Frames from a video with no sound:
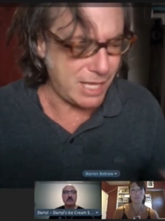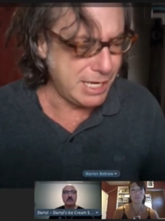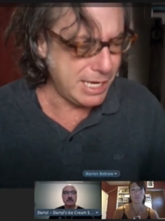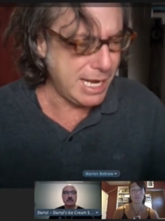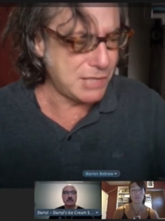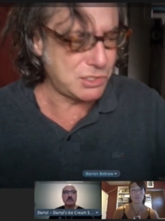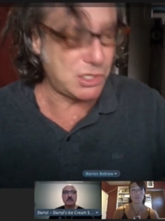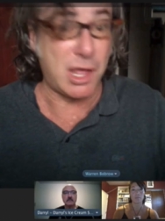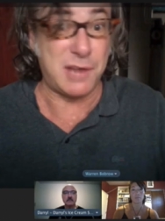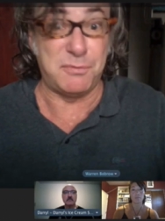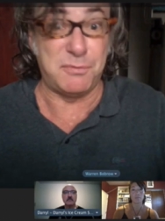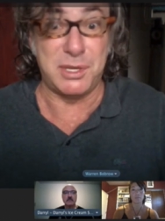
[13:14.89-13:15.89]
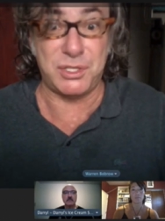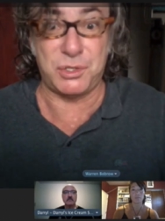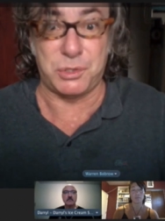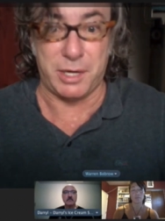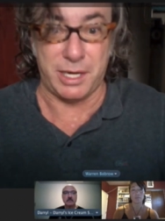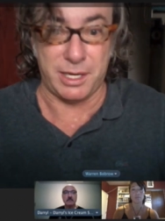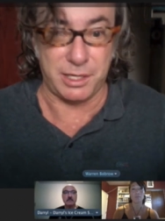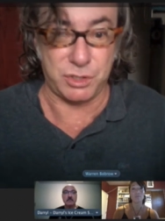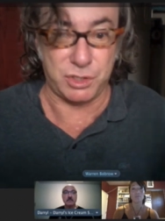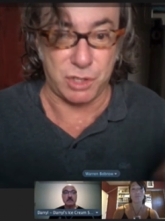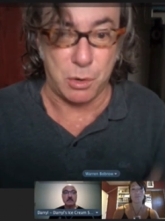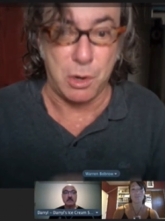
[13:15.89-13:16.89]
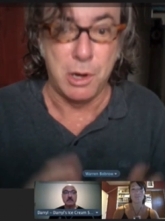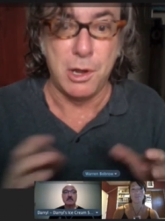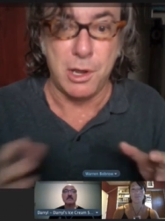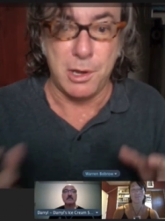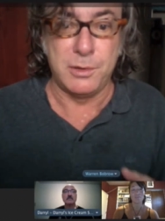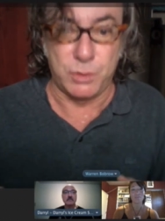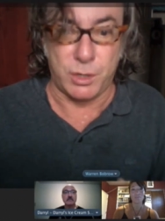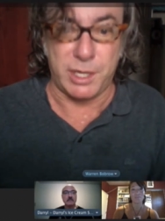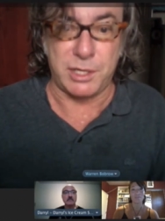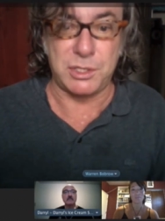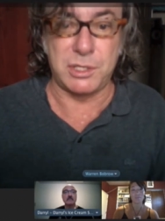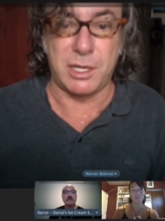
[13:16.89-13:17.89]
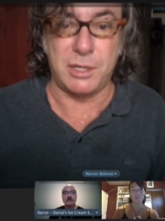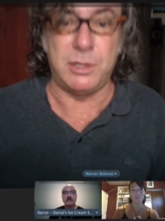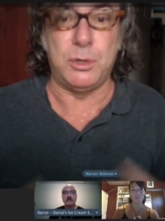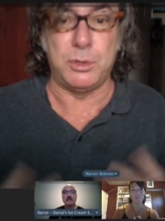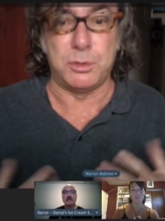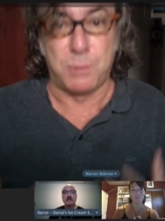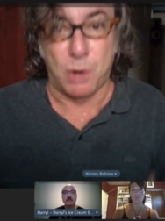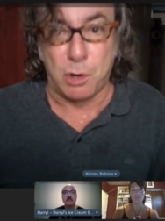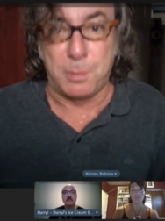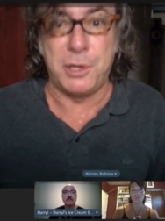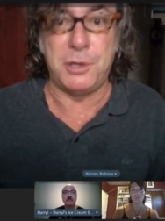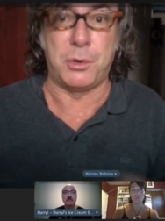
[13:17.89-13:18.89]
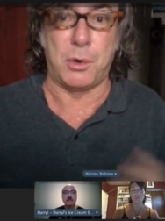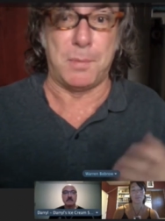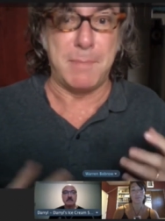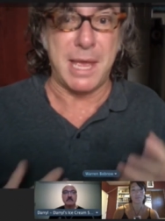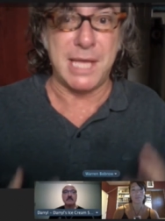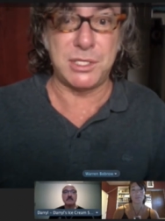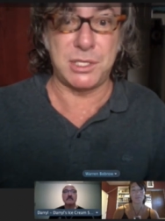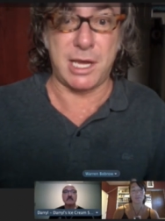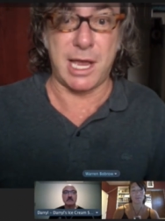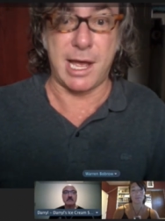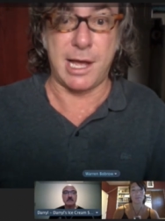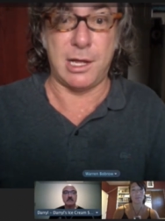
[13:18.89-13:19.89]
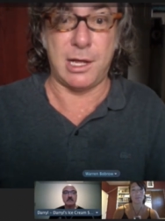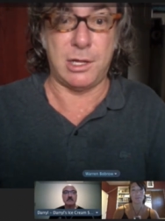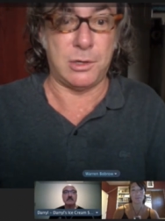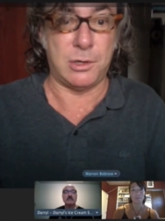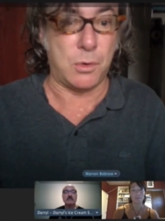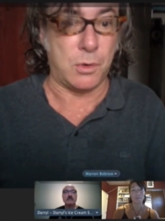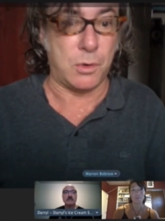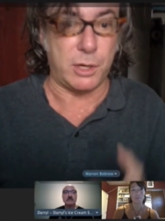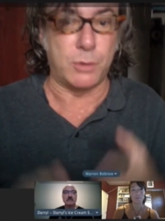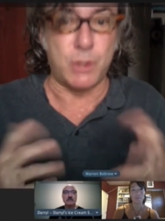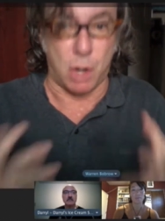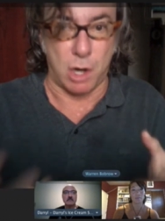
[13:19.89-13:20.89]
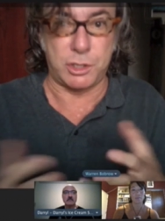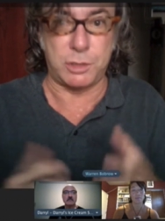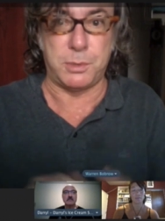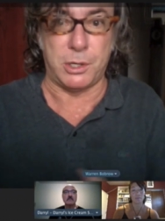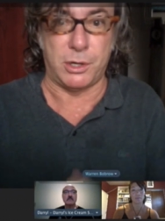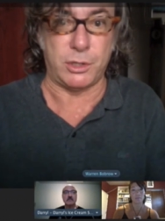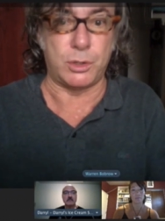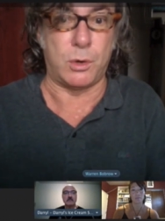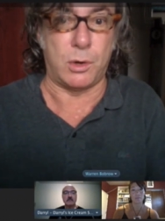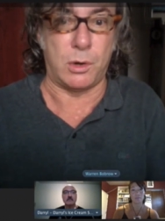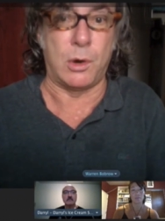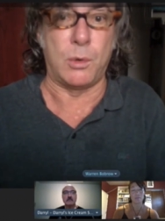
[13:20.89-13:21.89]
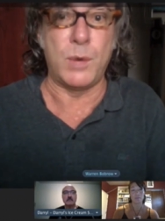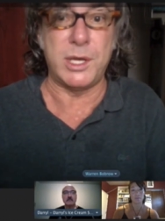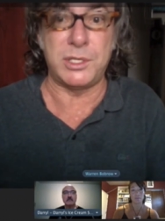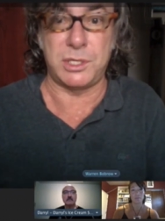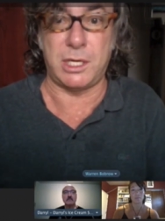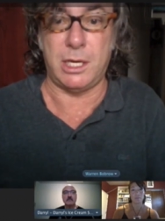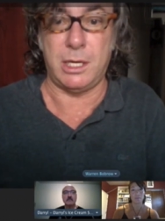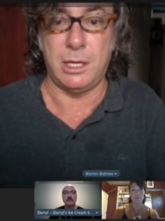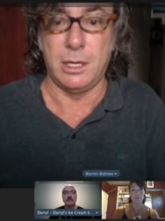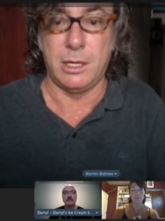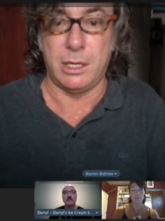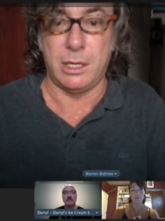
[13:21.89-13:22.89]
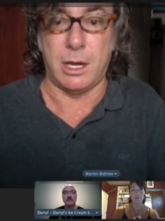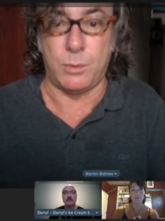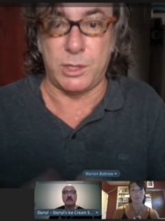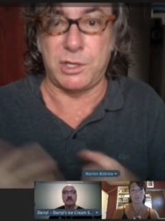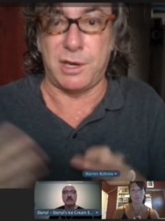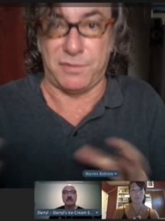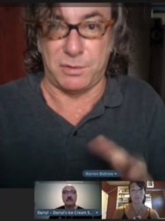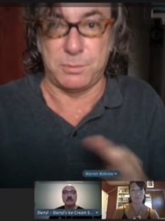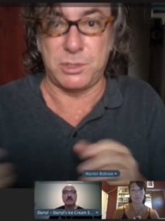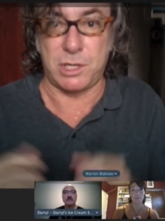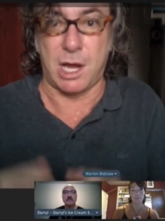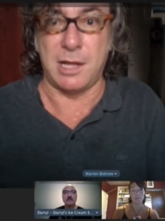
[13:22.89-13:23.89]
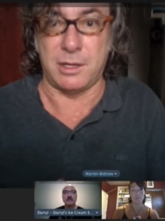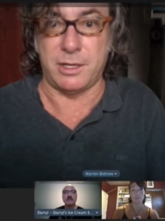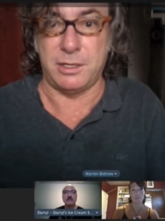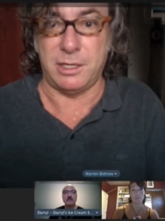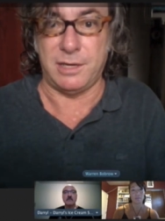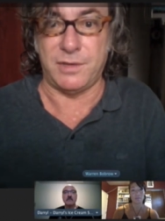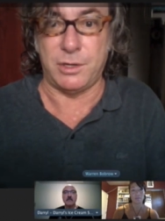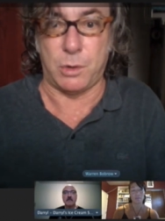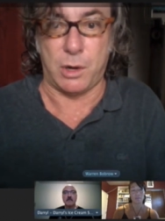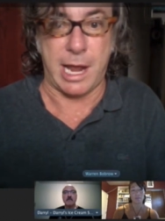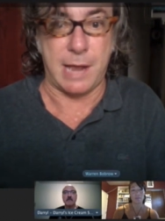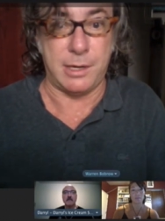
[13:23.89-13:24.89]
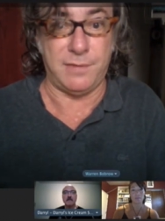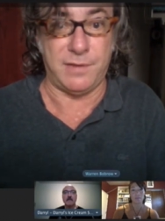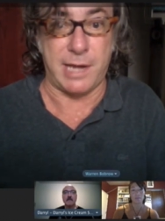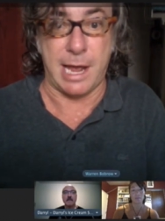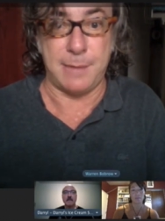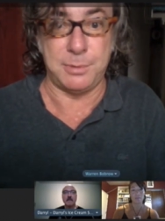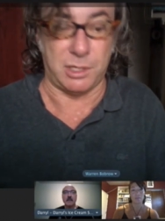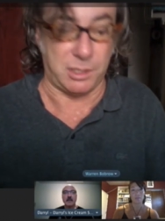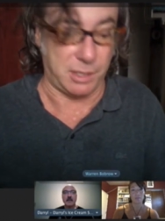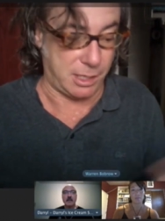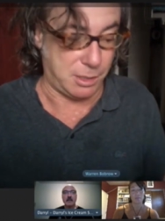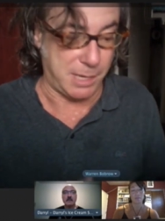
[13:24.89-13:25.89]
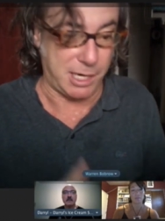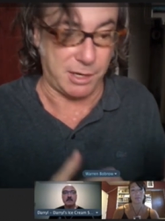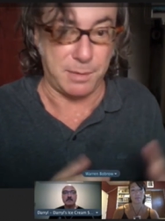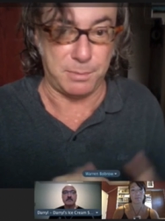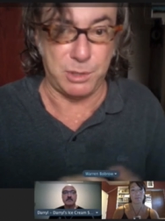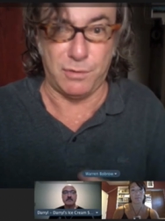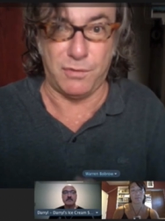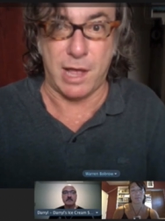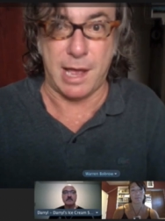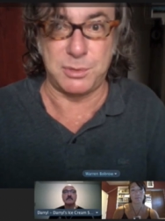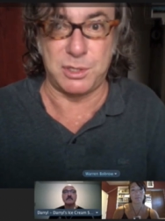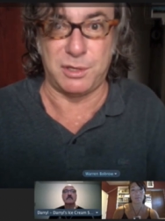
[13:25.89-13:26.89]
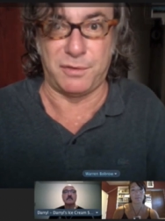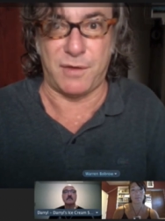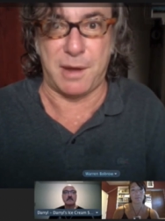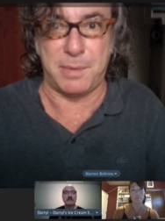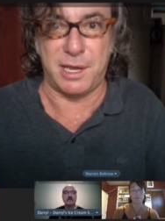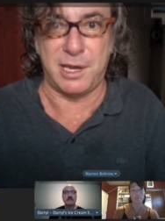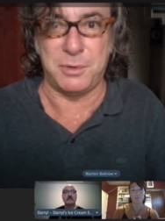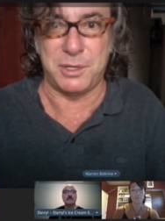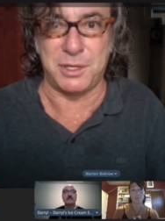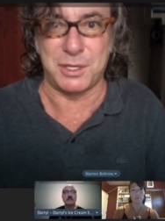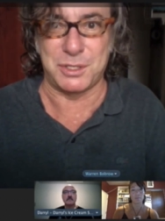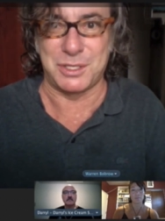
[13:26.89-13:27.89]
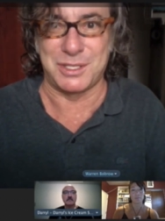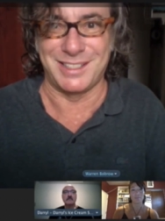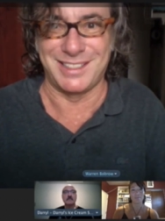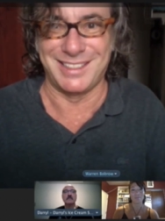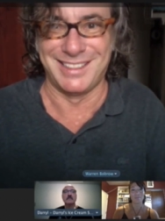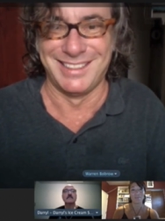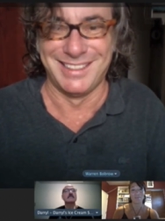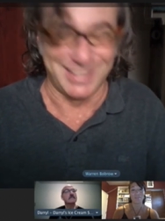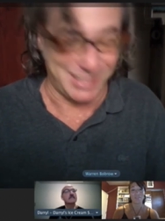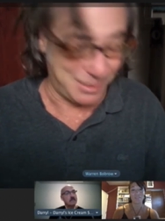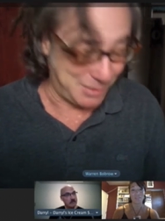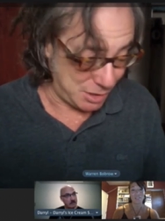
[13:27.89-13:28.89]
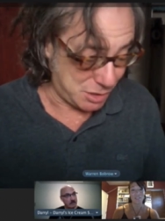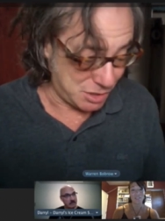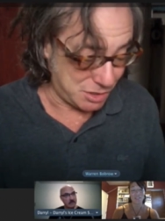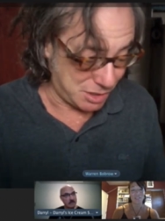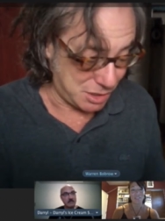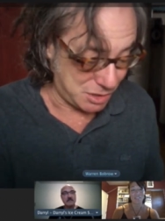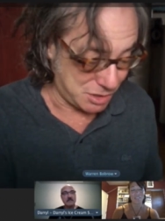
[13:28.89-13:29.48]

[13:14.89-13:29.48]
And it has a lot of mystery in it. So drinks that use bourbon or mezcal or dark spirits or whiskey, whiskey from Scotland even, or even absinthe. I could make a beautiful absinthe frappe with this. I mean, this is